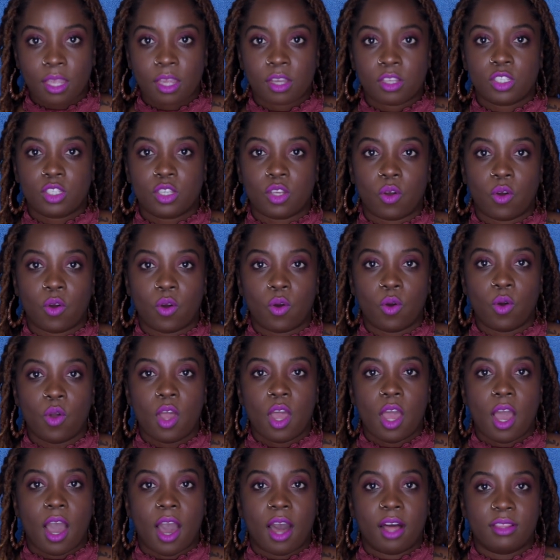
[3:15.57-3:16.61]
So
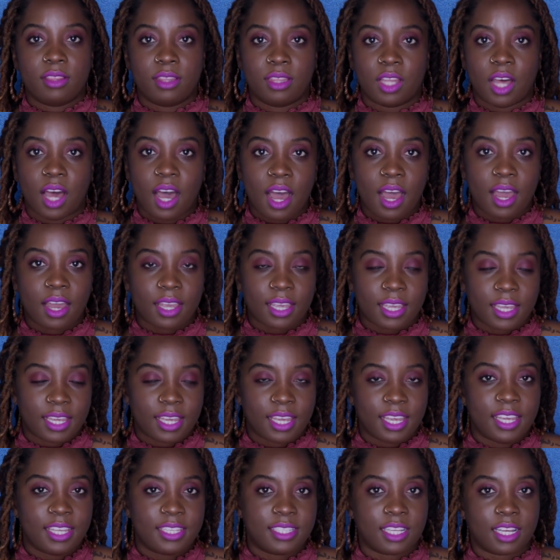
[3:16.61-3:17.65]
a lock
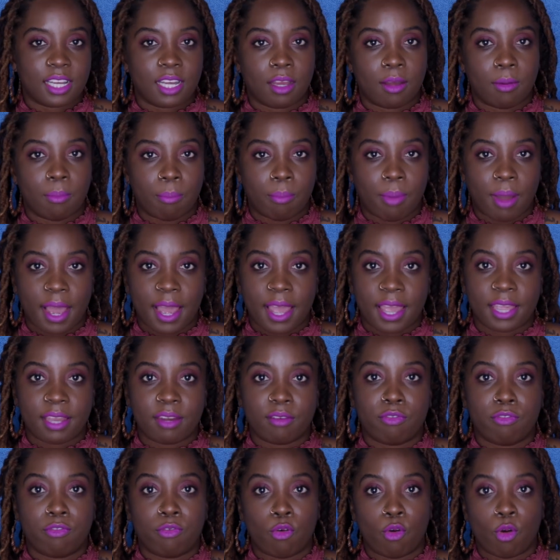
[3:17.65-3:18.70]
is a combined
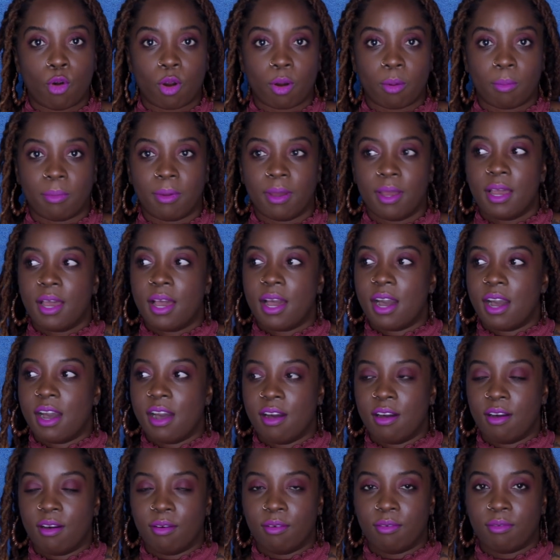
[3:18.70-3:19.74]
form
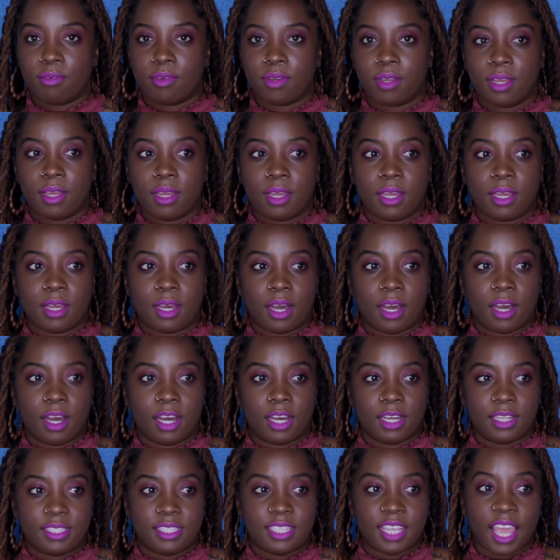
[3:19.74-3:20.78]
of
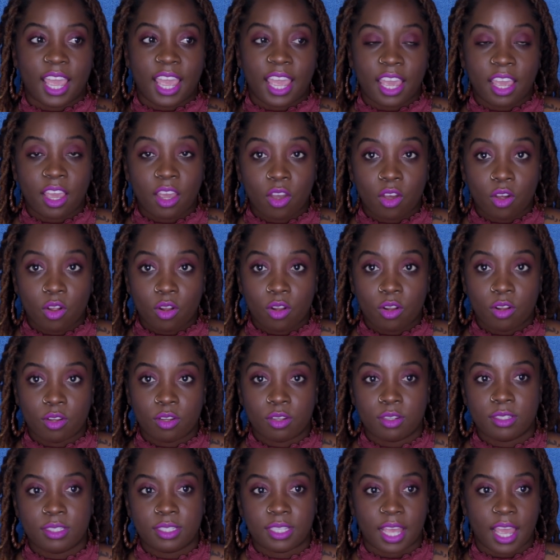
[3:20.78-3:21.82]

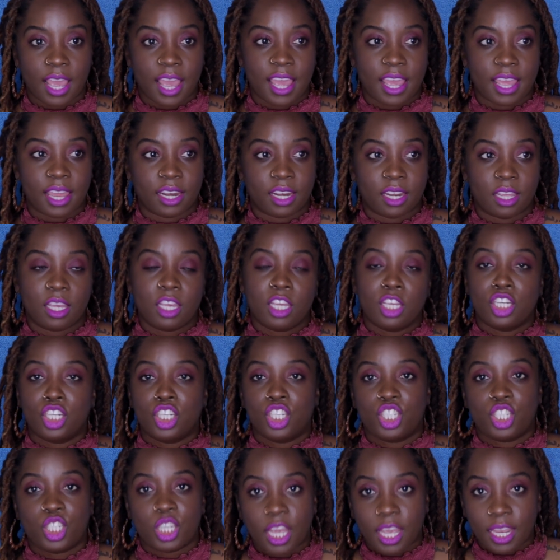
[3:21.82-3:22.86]
tangles and
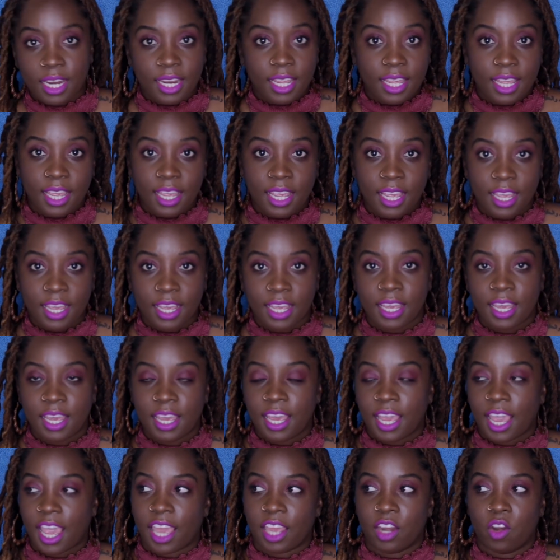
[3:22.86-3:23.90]
shedding
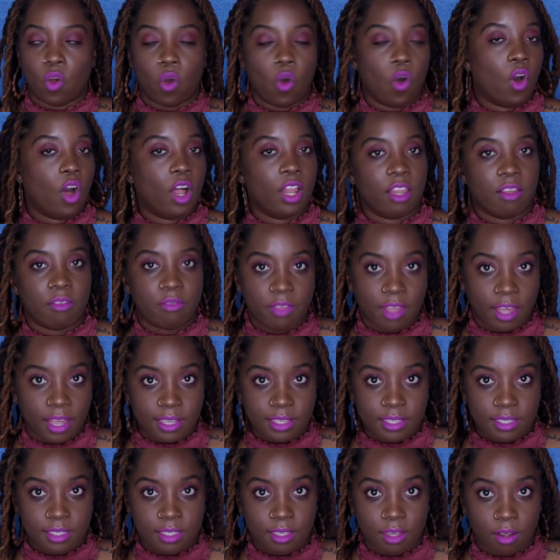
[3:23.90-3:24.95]
and all of
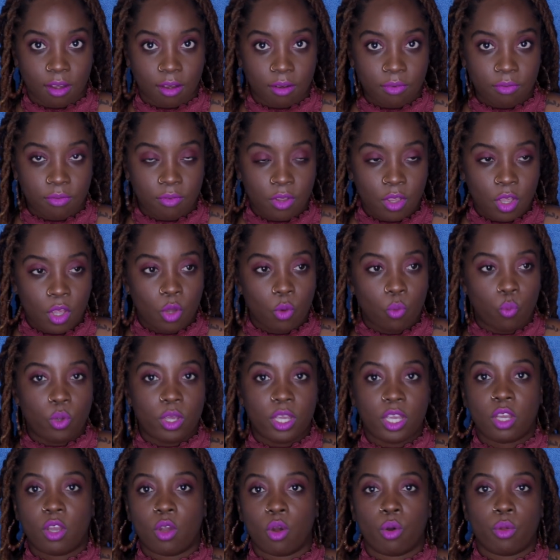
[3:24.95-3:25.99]
that stuff.
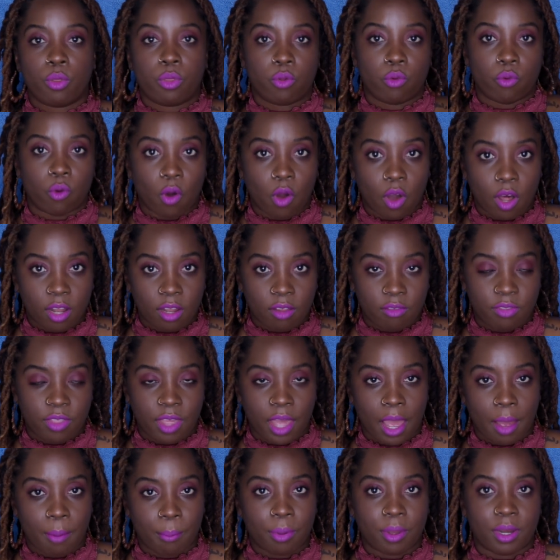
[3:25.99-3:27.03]
We go through all of
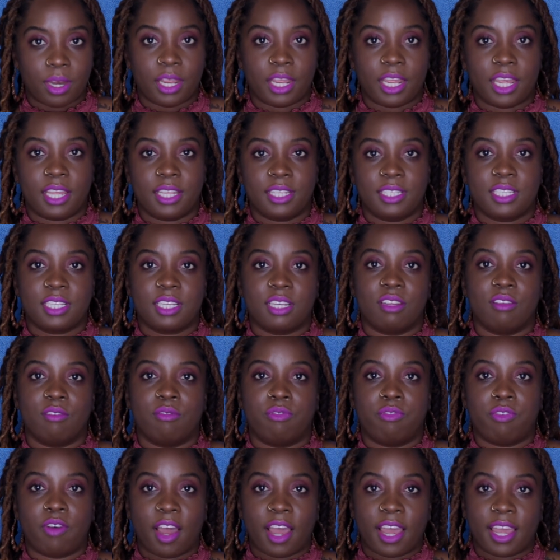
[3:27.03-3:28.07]
that, but it is
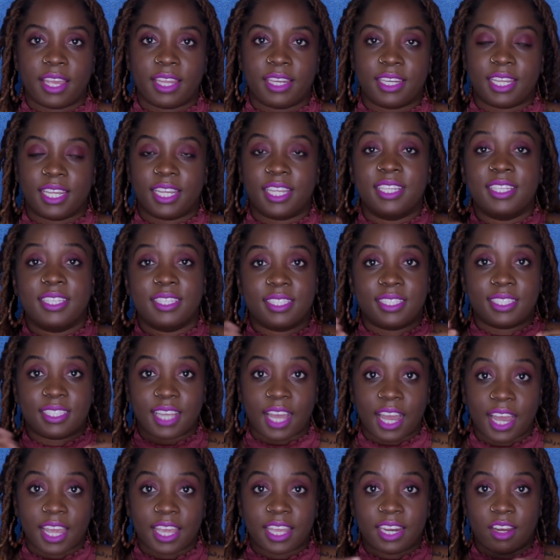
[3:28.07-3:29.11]
confined
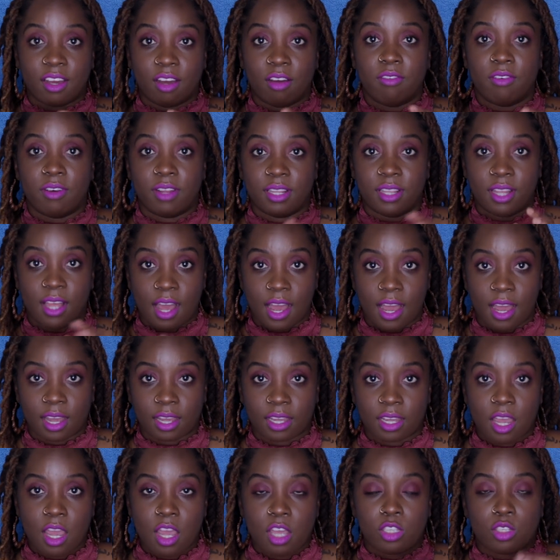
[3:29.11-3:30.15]
inside of a
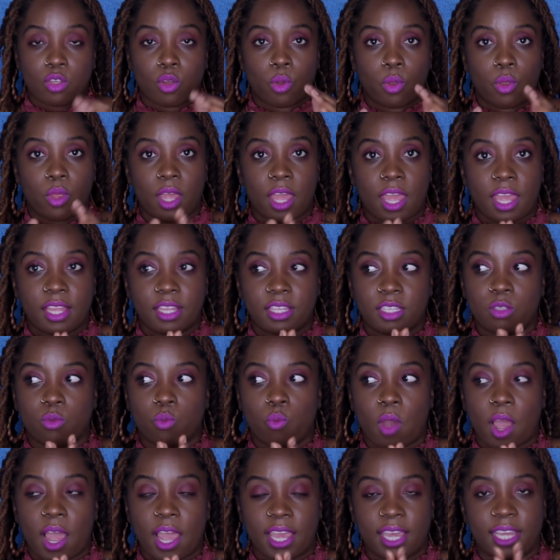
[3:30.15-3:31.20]
lock. So hence
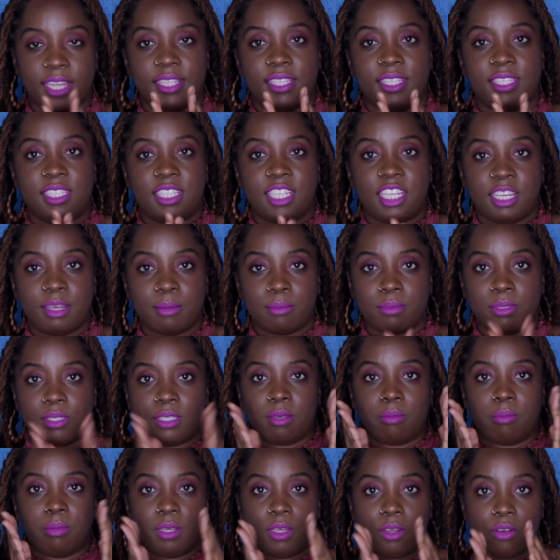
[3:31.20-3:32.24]
why it seems
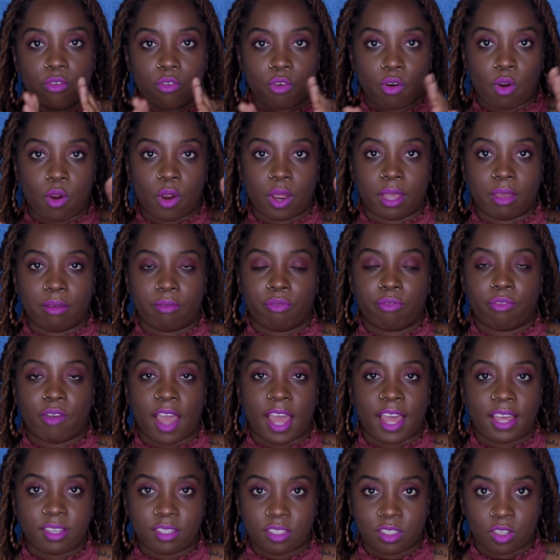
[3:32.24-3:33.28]
to be growing
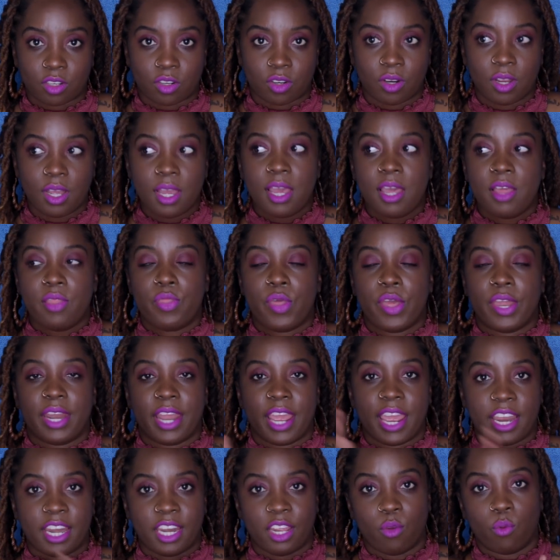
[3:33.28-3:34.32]
faster than
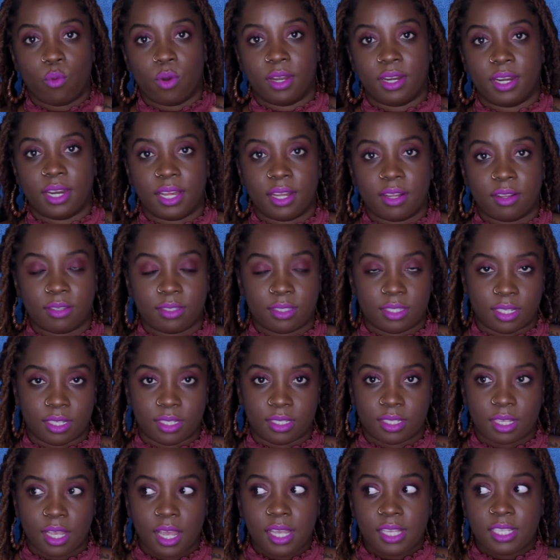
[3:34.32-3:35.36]
anyone
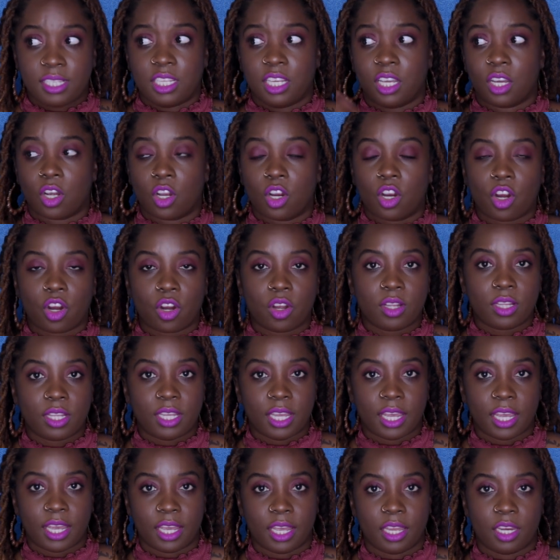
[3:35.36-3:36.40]
else's. See, a curly
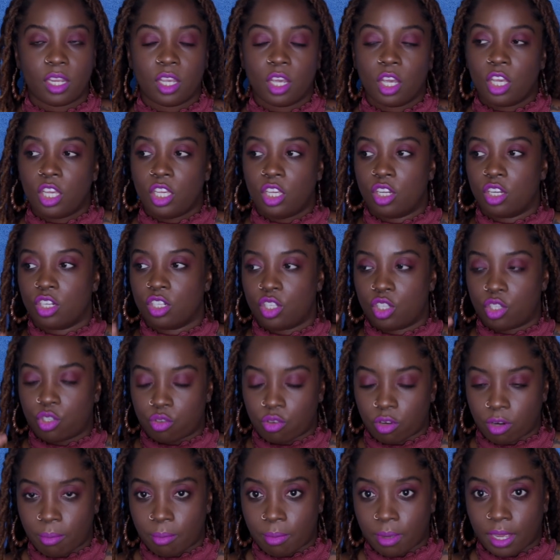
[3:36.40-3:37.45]
head, you're
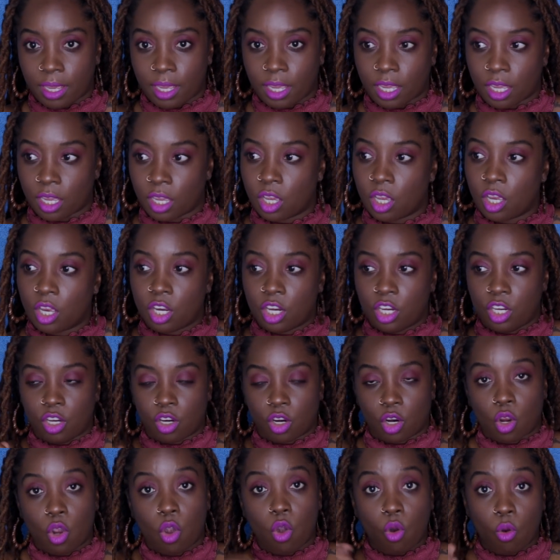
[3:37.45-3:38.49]
trimming,
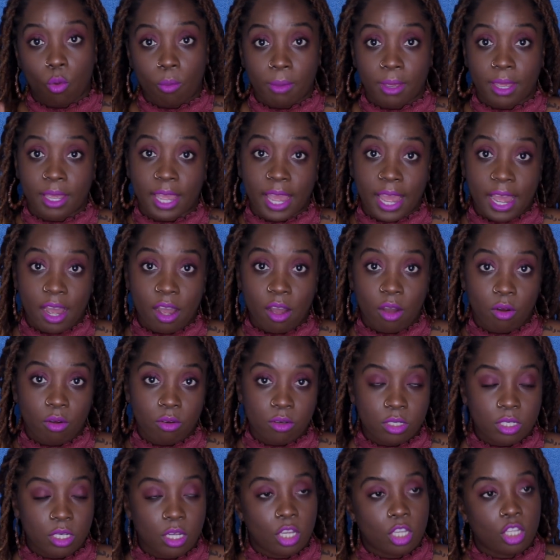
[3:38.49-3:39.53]
you're combing
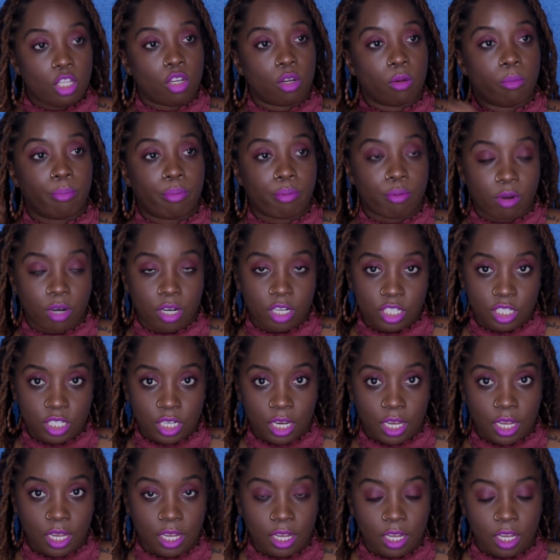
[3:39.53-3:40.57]
out, you're
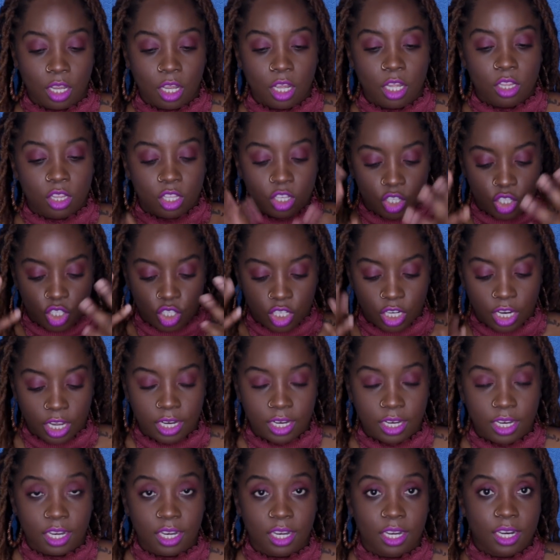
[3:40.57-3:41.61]
brushing,
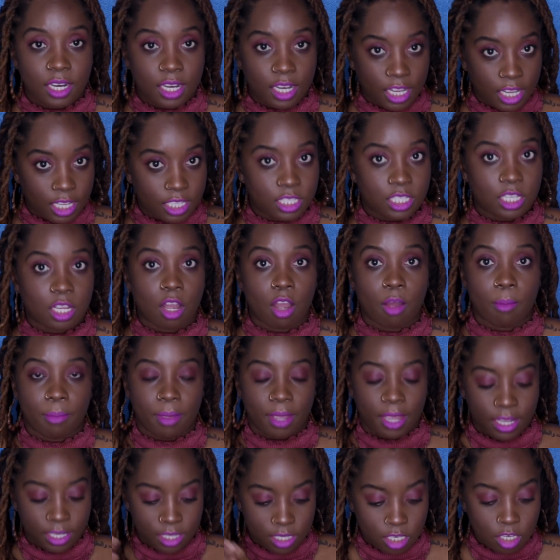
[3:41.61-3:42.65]
it's
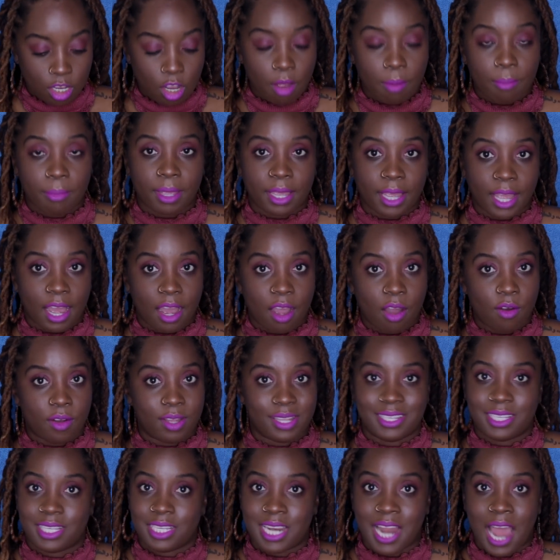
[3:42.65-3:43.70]
coming out,
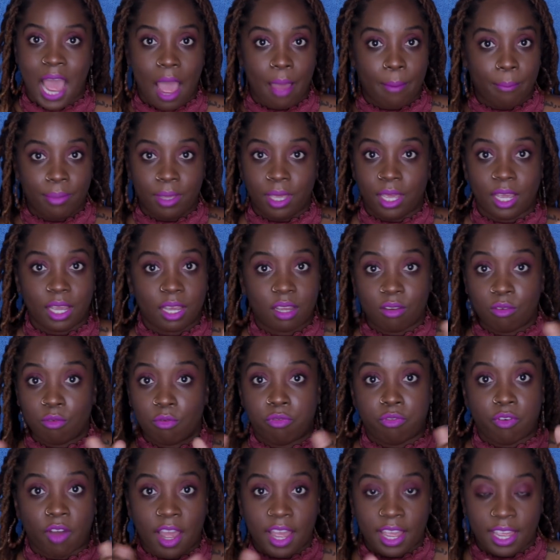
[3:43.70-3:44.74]
it's not being
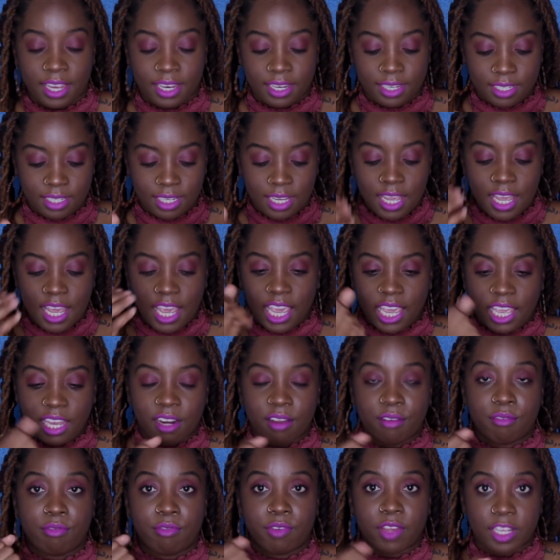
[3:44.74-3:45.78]
confined in
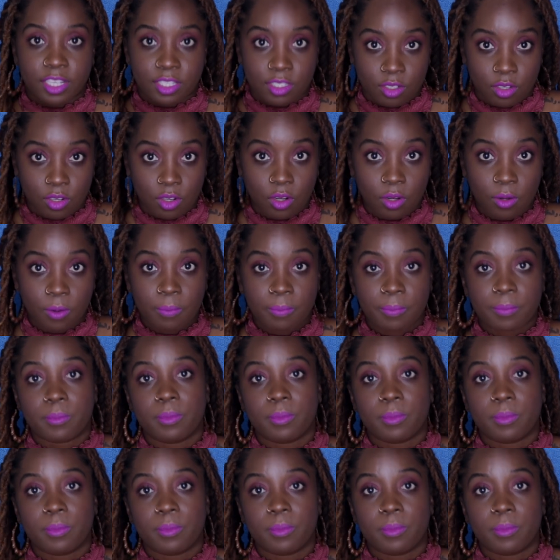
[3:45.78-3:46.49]
a vessel.